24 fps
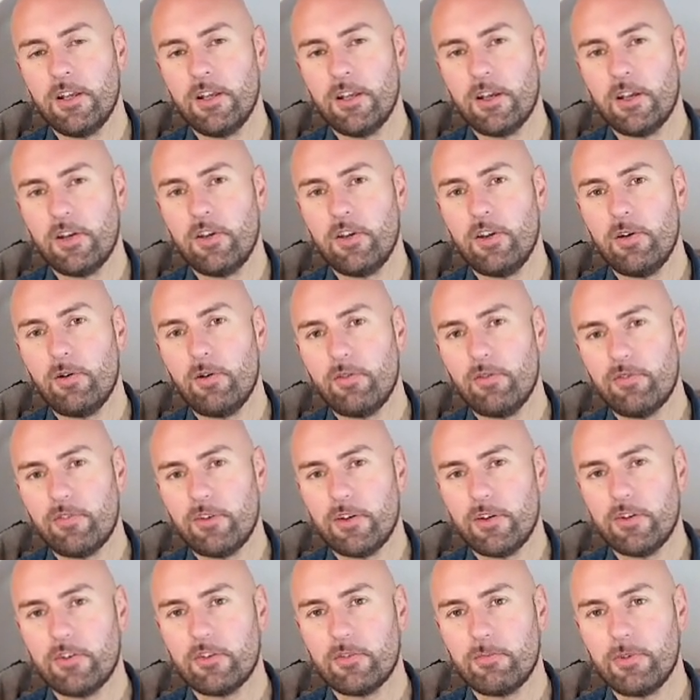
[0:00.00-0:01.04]
a newer
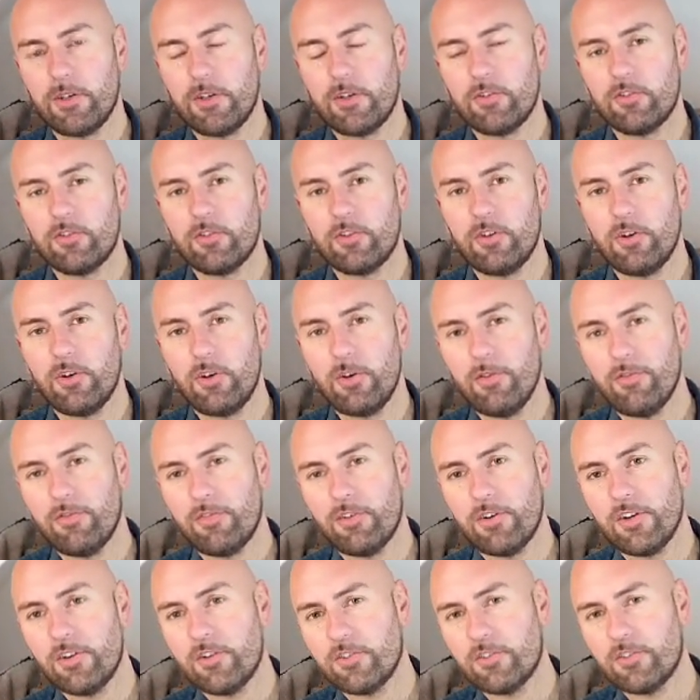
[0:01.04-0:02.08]
version, because the newer
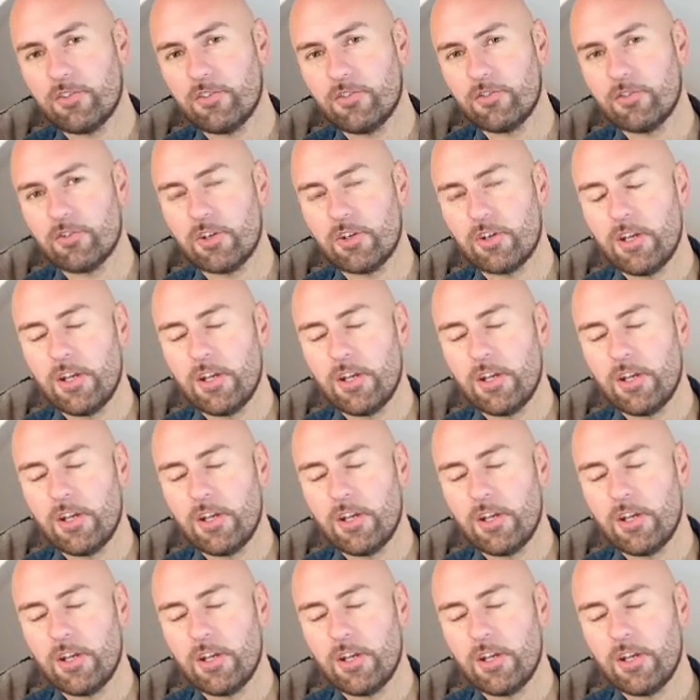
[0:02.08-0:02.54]
versions,